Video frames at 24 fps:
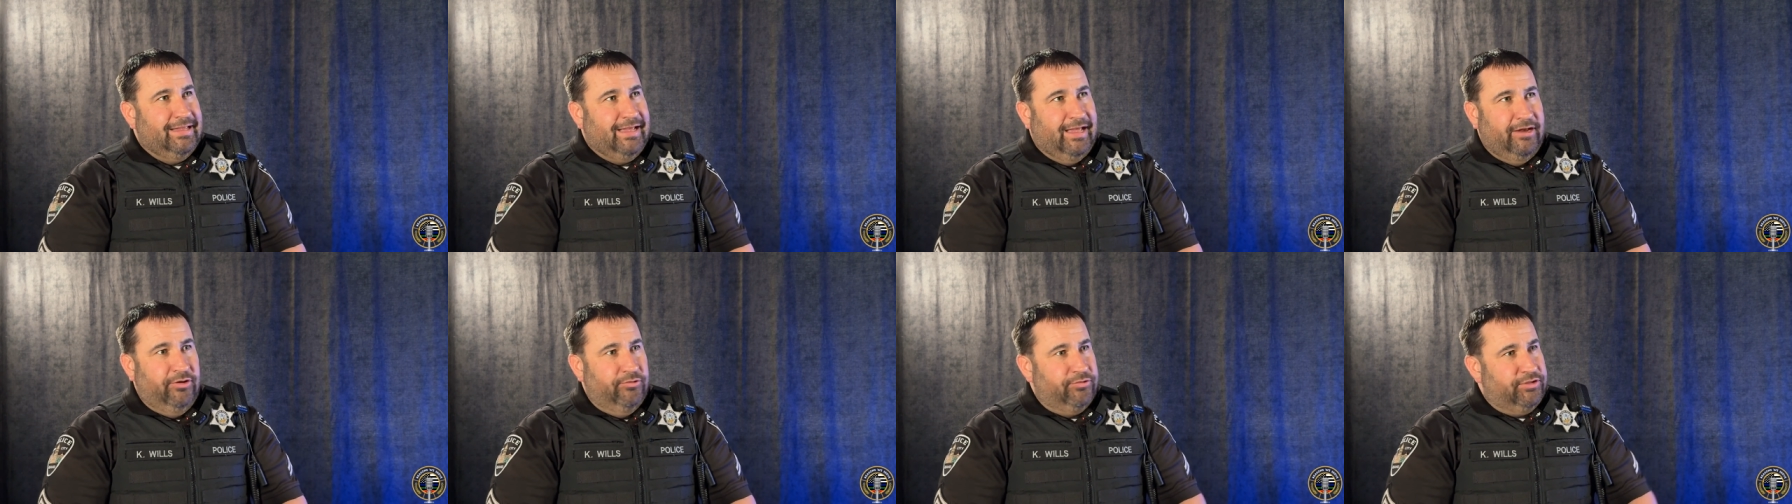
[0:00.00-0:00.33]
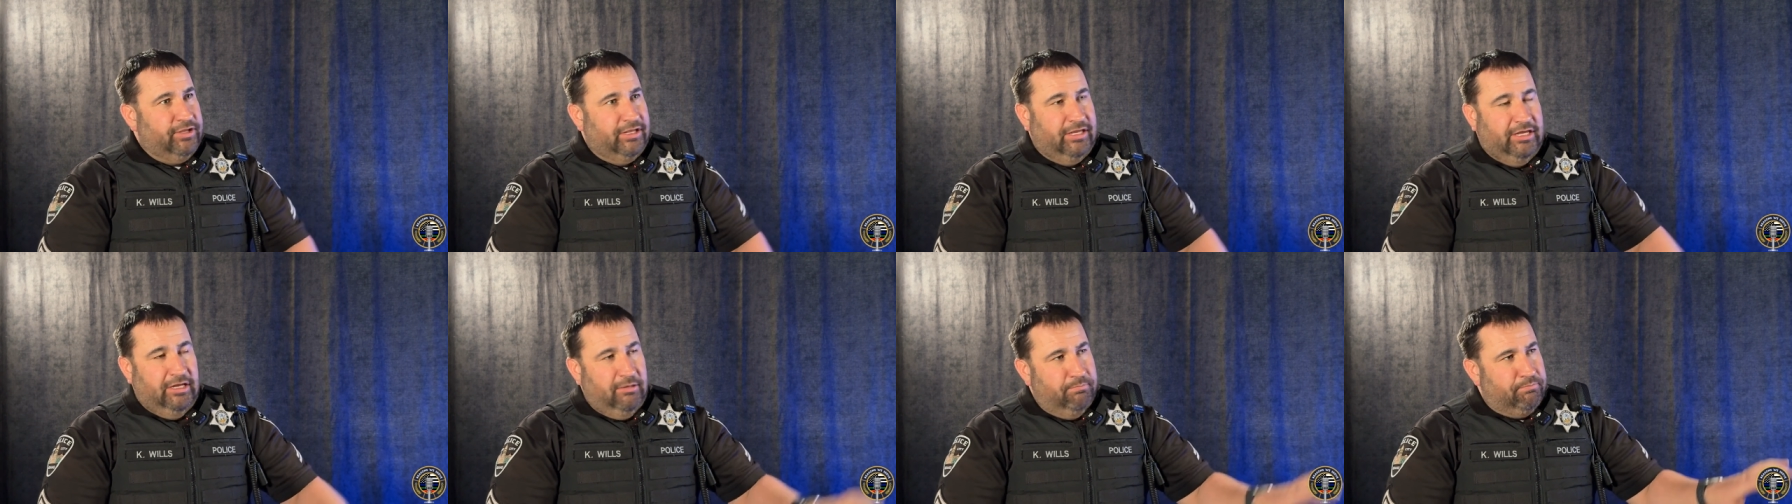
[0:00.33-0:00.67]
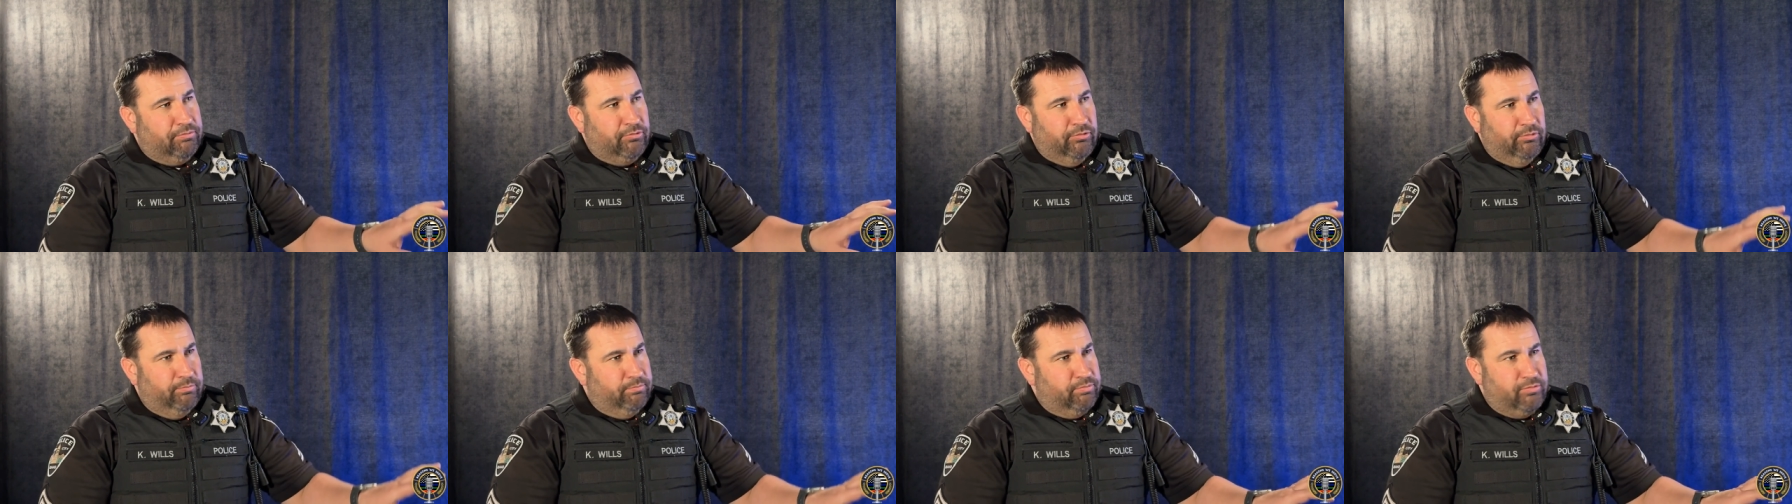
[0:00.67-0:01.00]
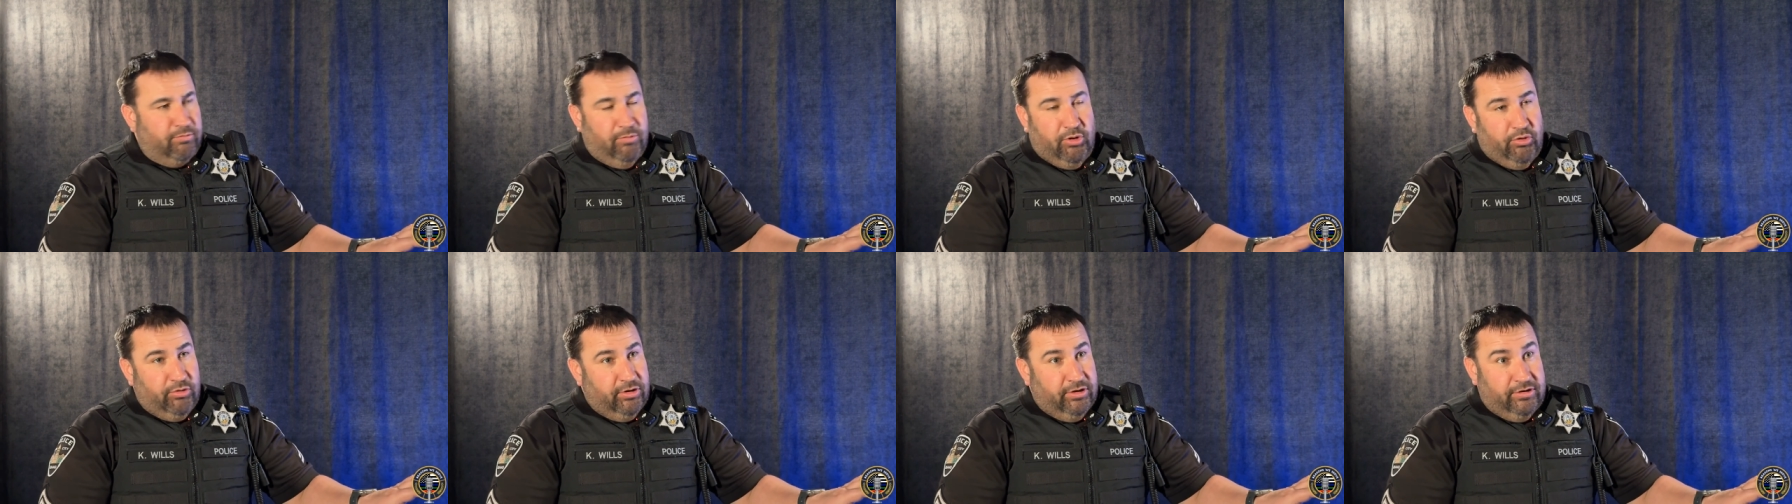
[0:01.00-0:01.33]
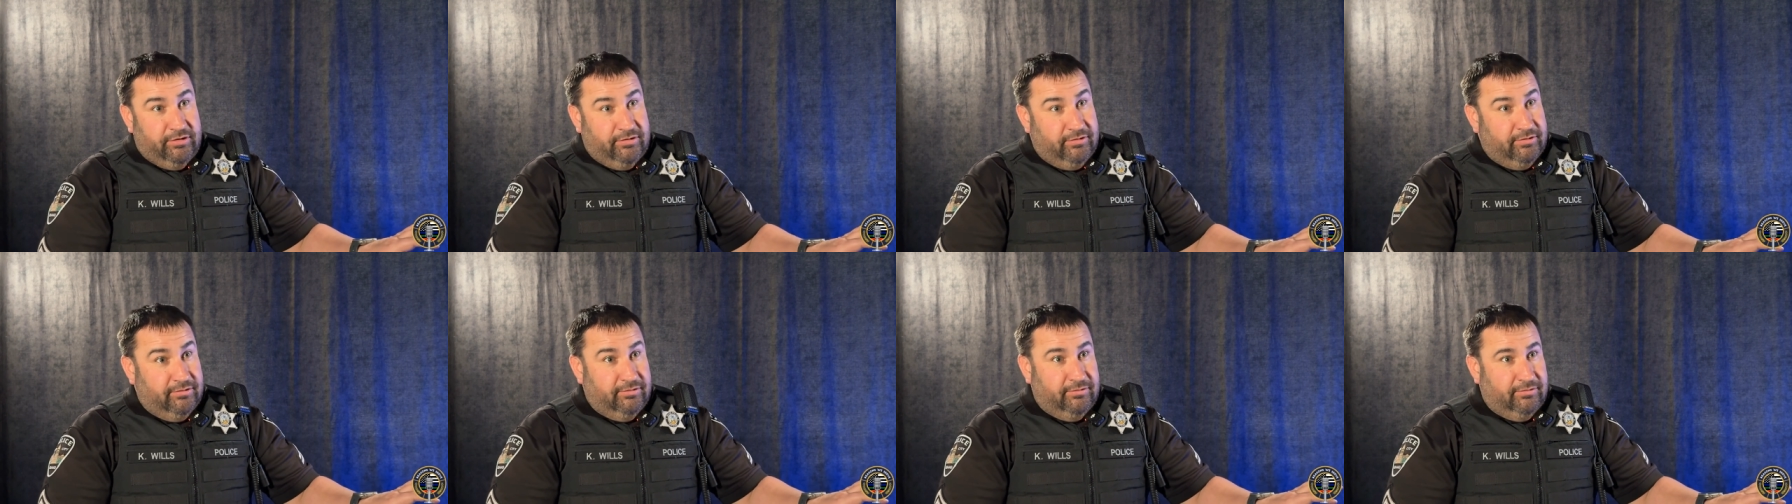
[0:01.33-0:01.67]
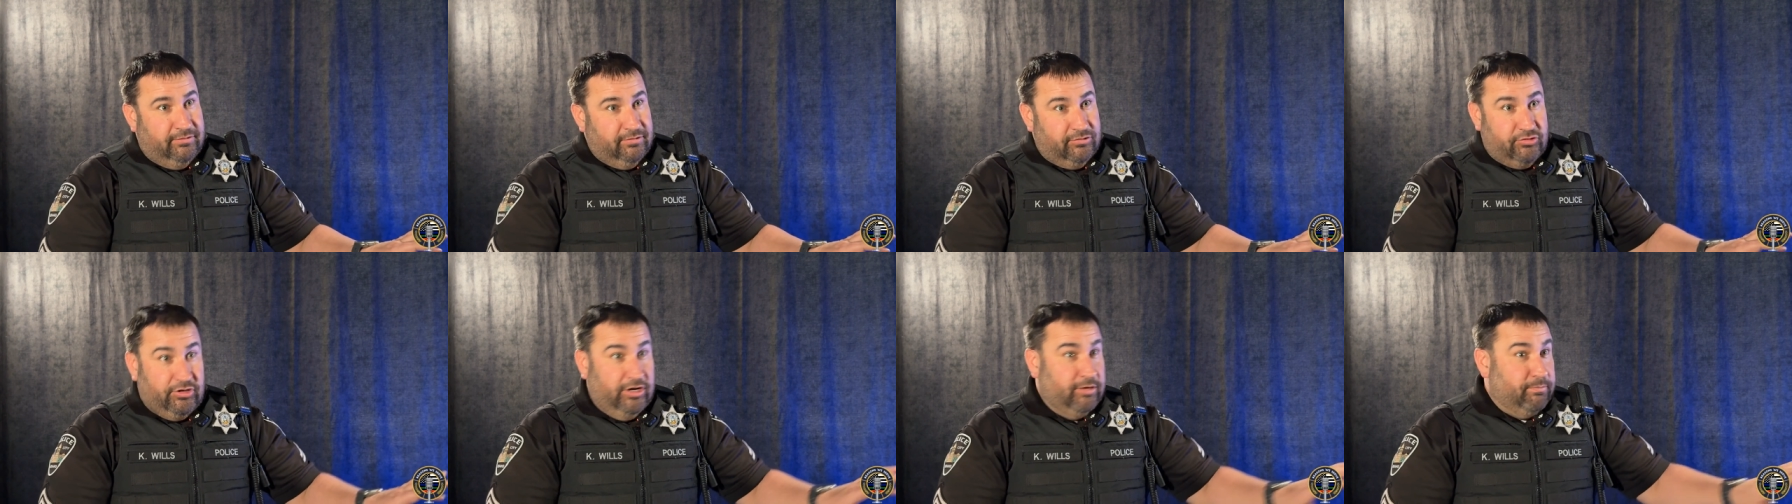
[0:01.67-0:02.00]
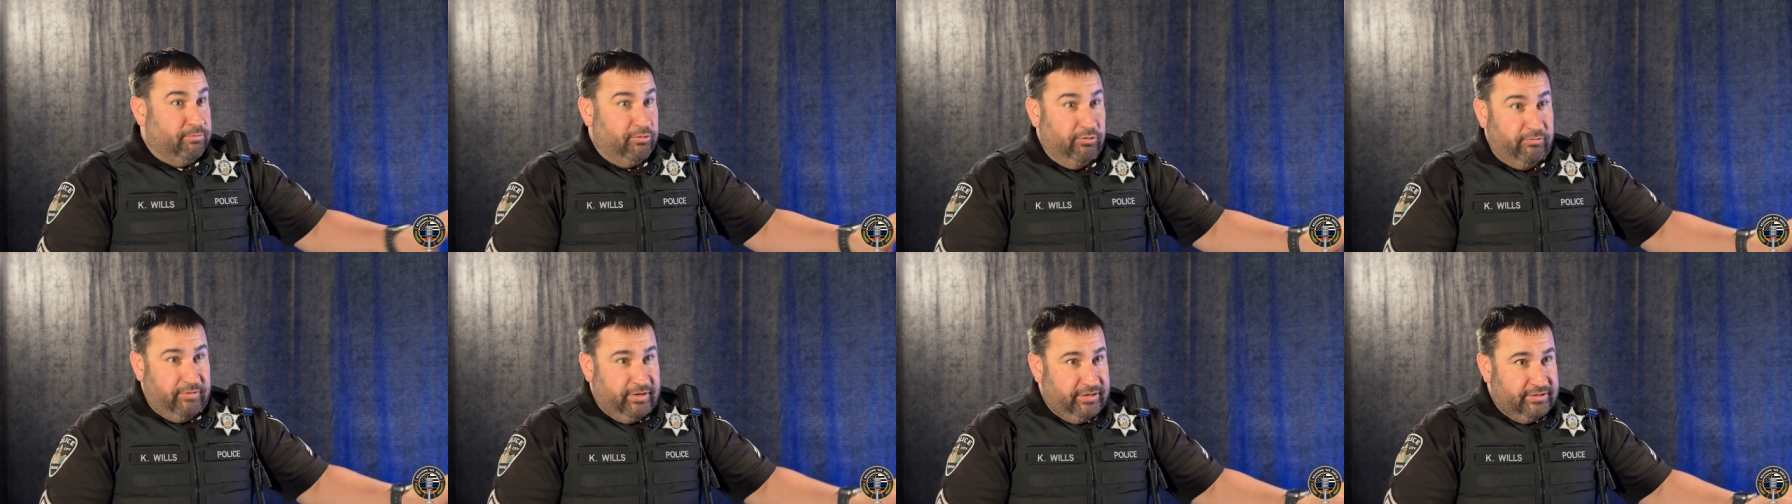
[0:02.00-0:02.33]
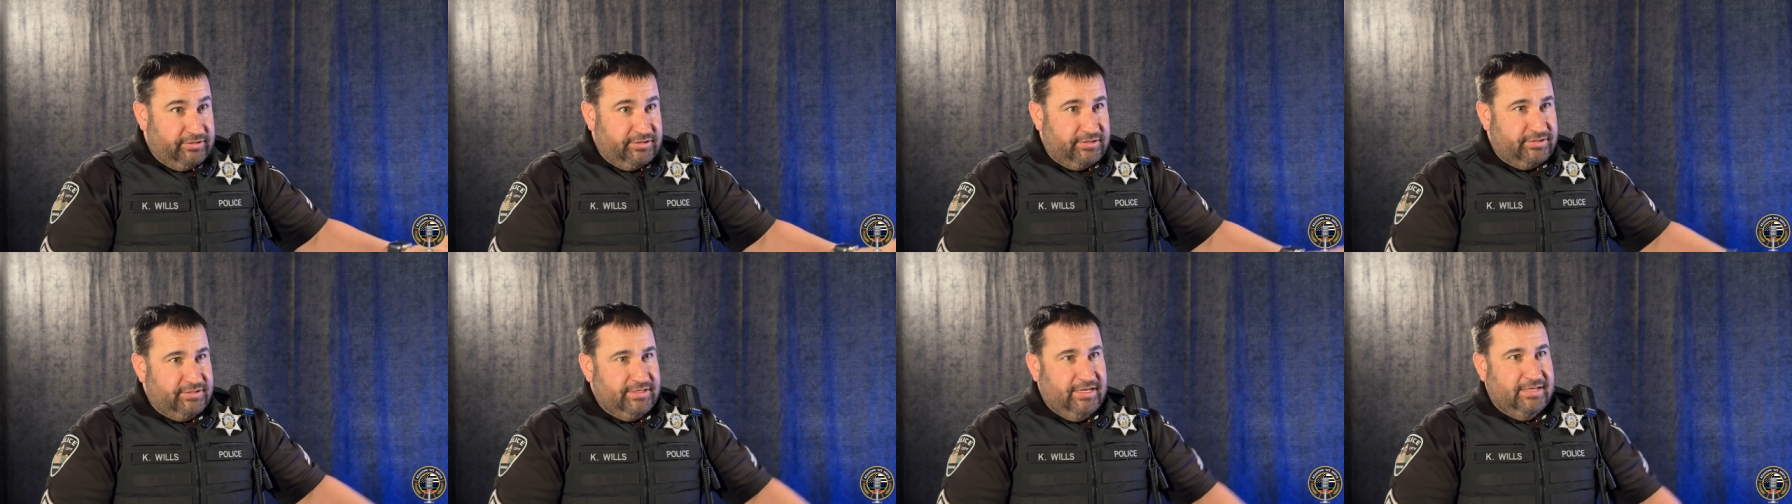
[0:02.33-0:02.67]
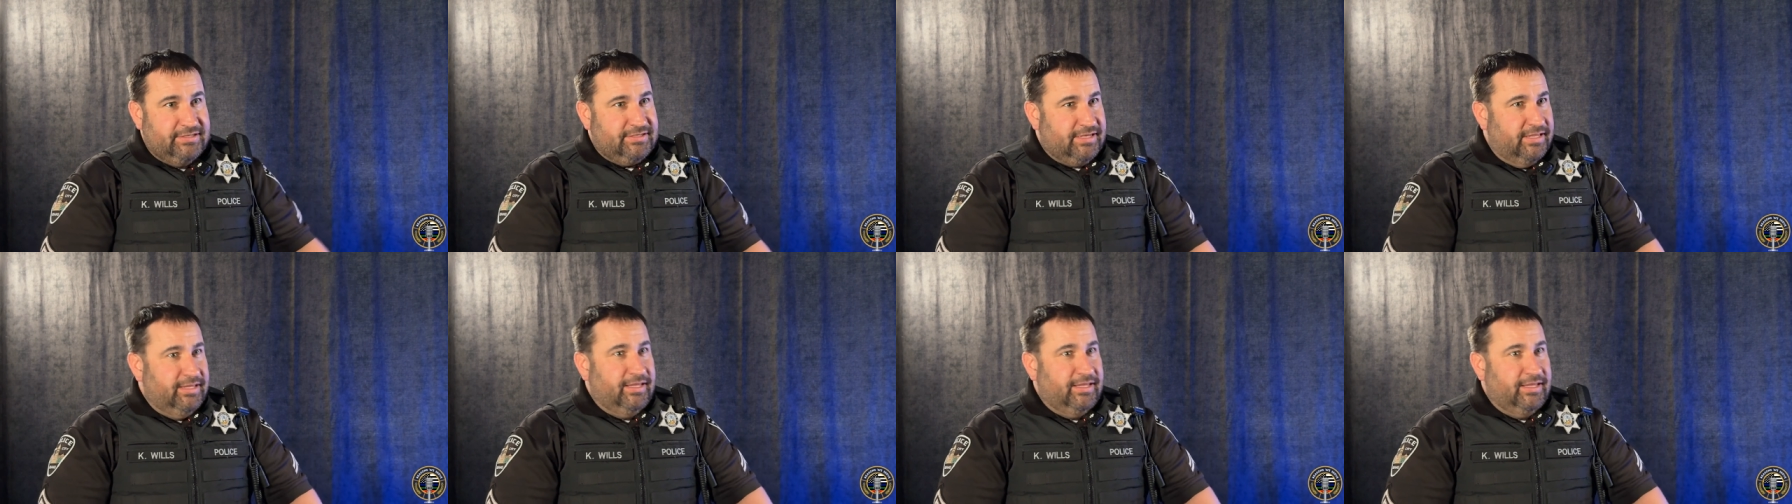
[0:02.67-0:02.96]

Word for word: I don't think he pro promoted to try to prove any success. I